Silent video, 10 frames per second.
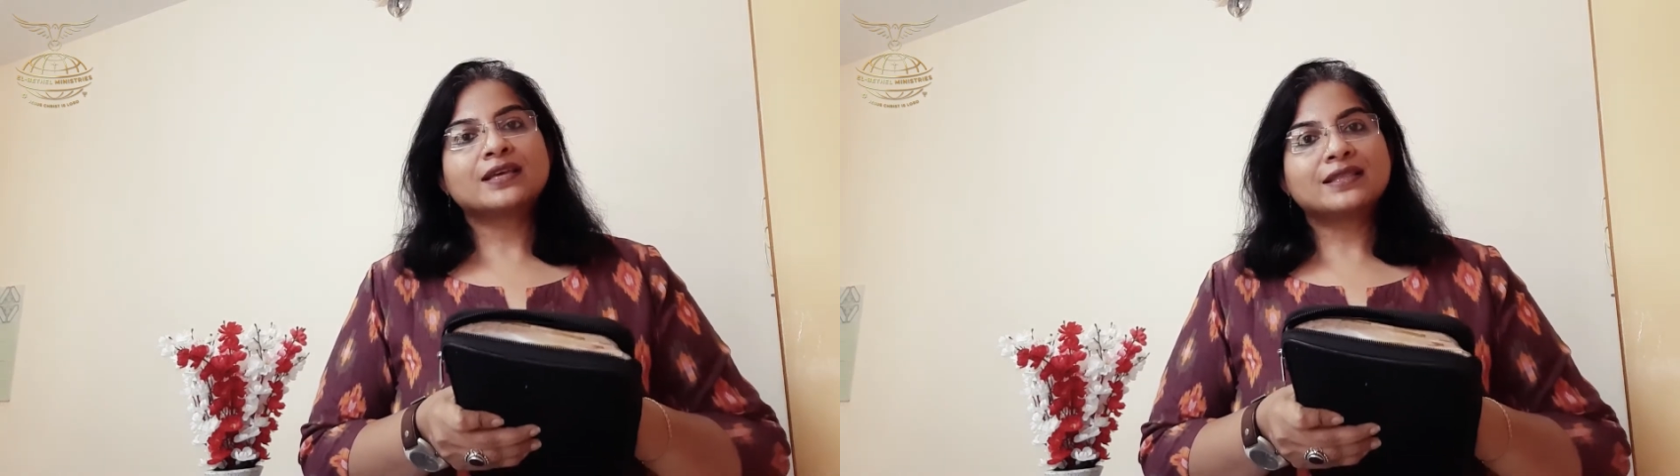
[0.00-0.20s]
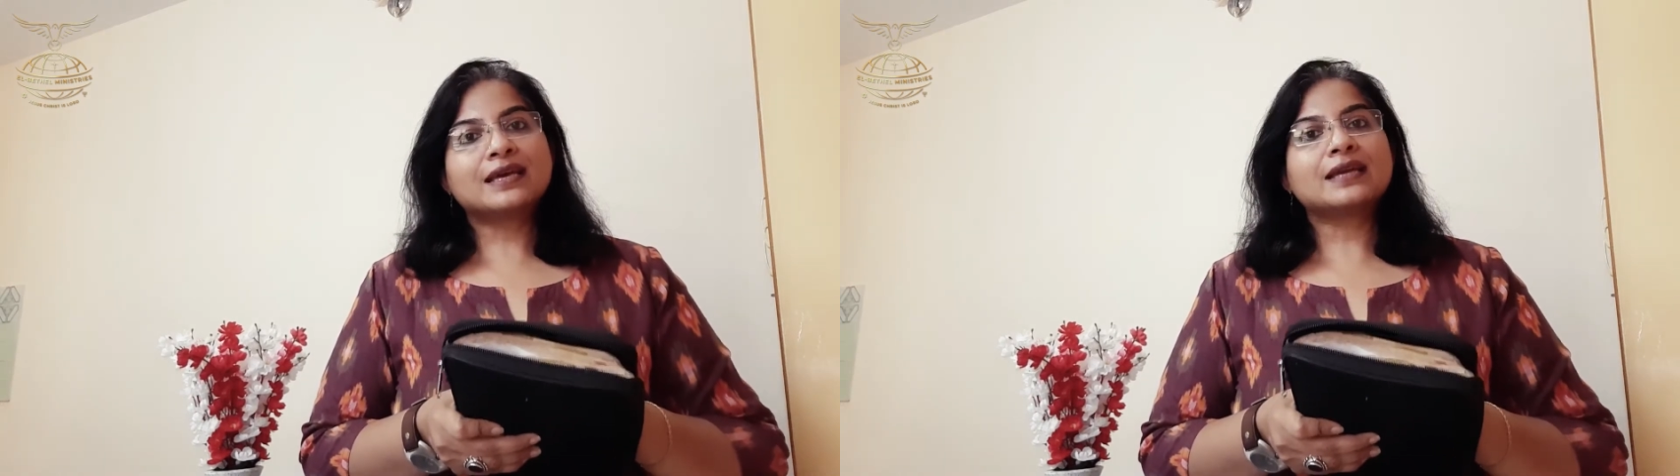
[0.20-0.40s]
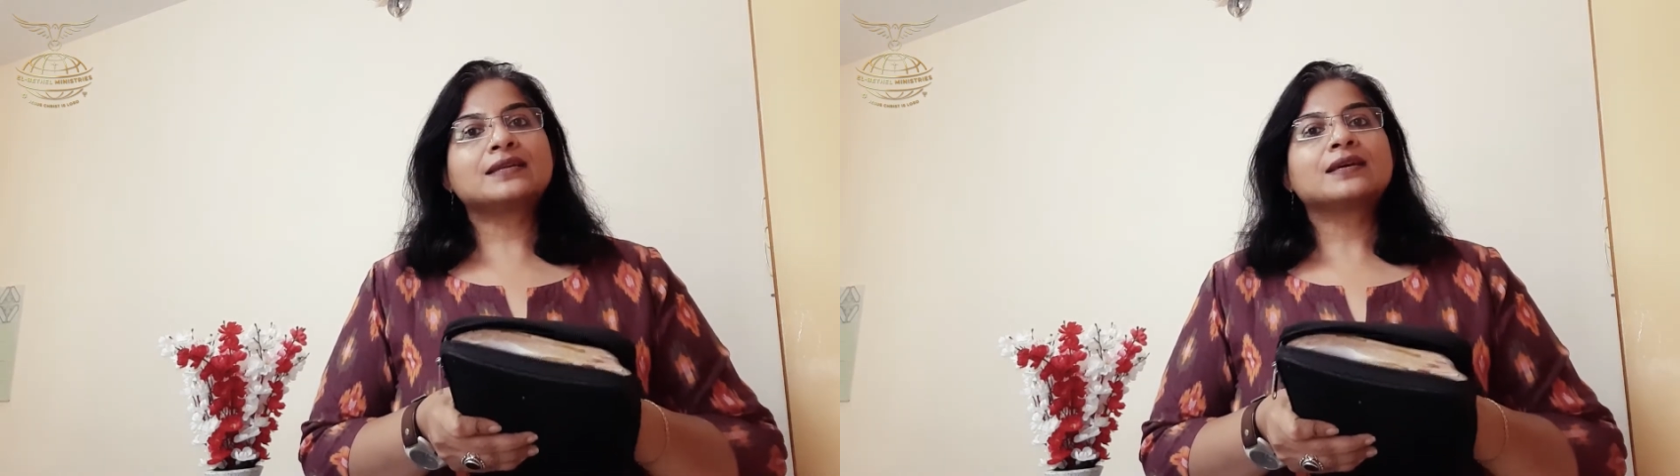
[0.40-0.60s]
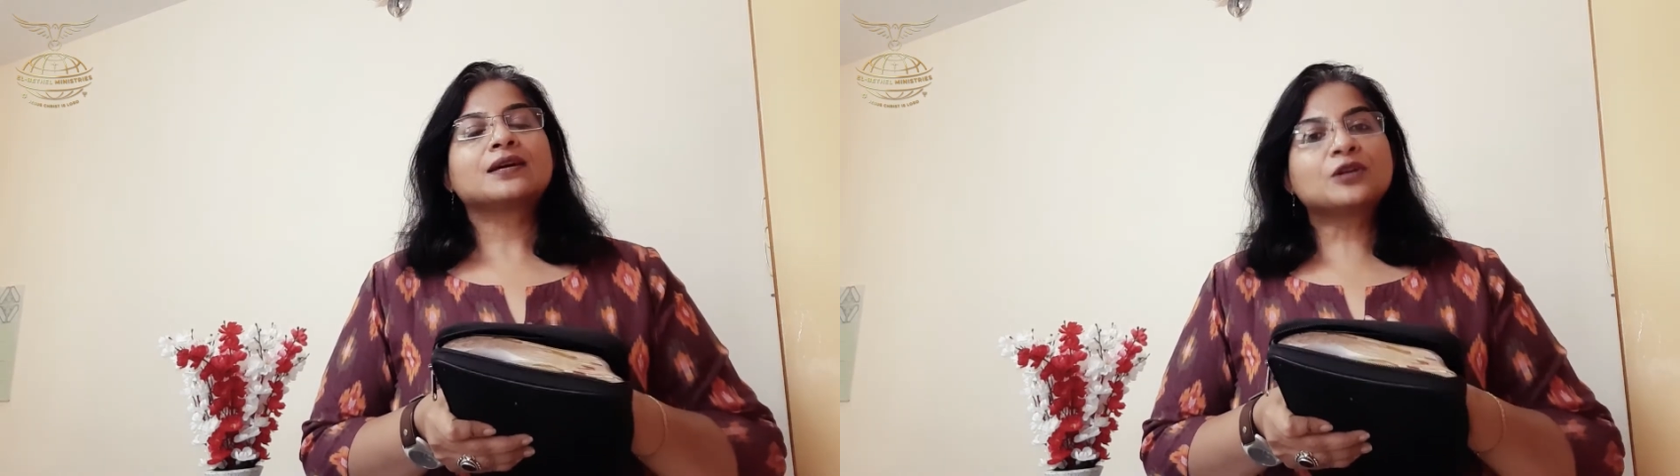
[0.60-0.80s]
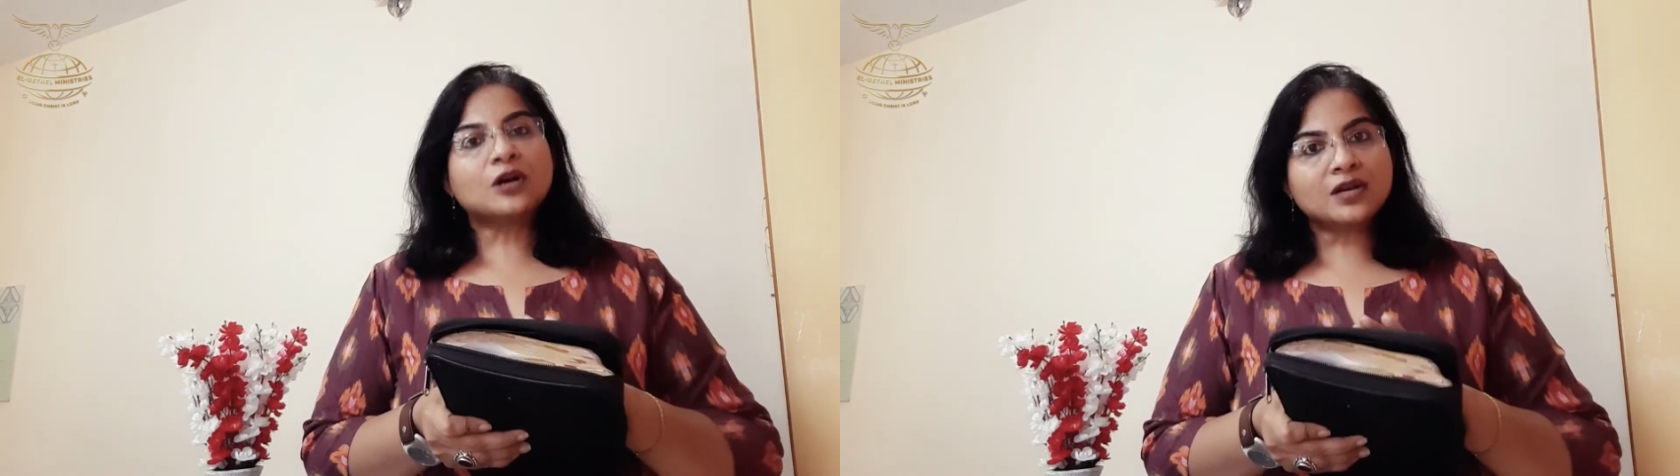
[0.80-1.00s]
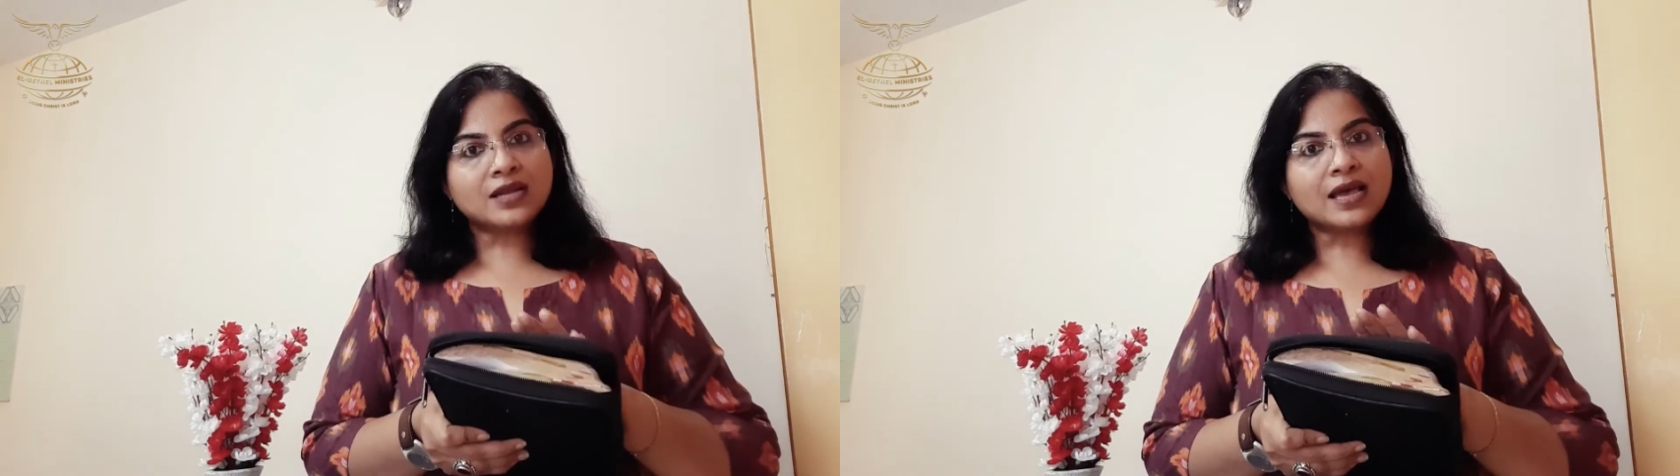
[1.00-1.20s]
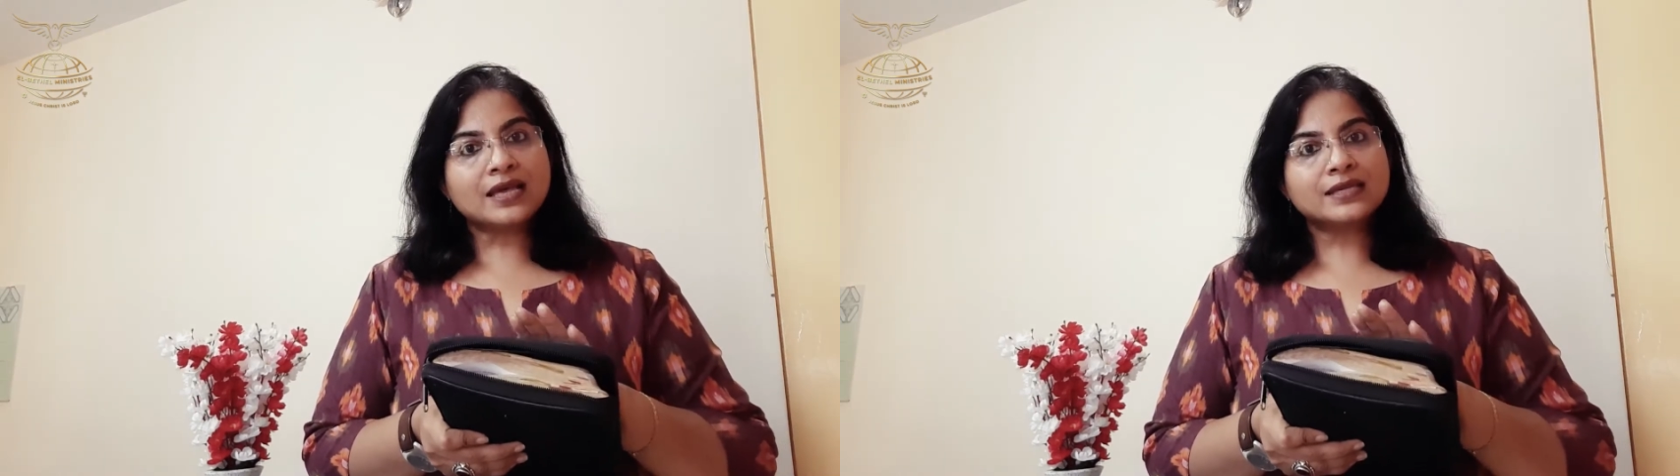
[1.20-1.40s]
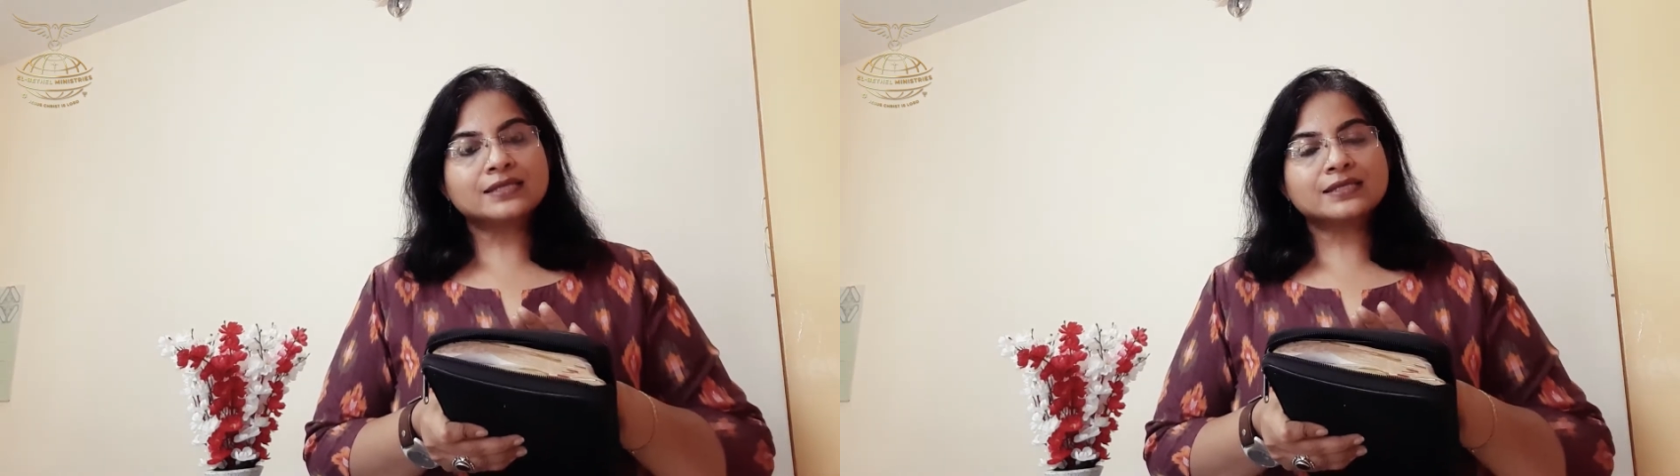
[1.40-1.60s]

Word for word: that God has